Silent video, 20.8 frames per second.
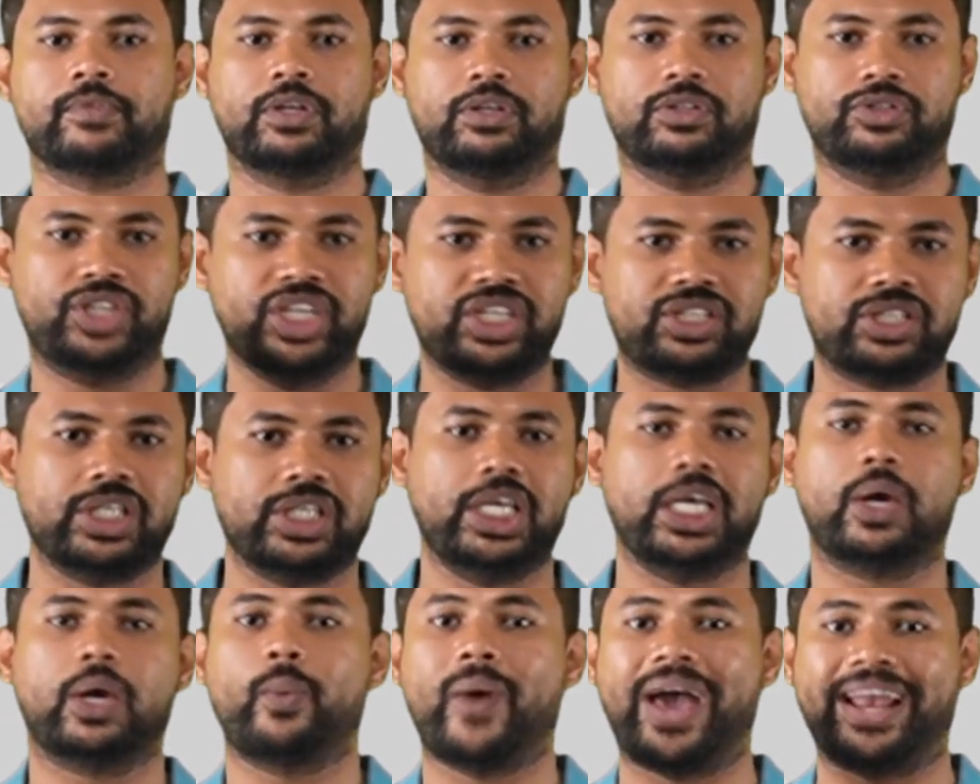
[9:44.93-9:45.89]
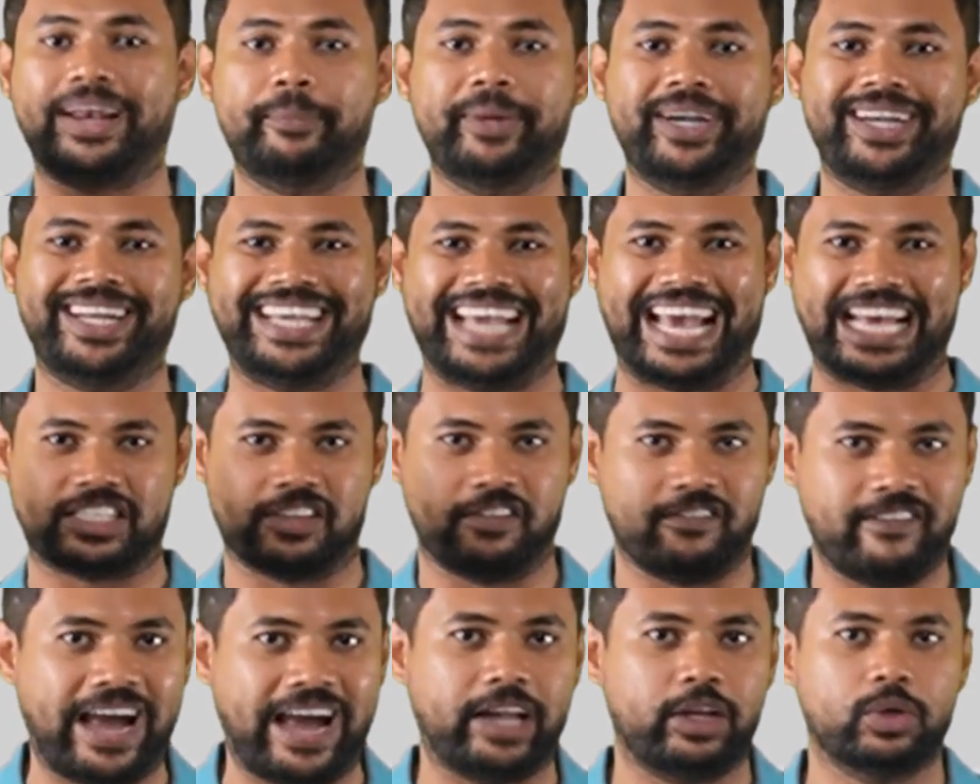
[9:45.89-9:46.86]
This equanimity as a
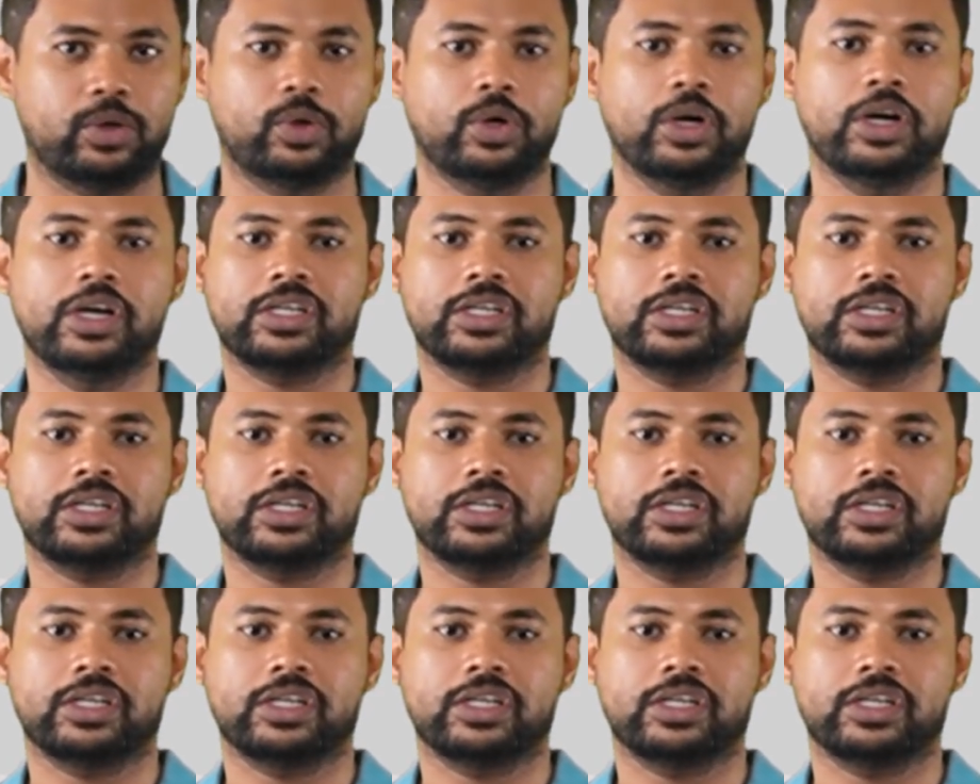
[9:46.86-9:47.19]
value,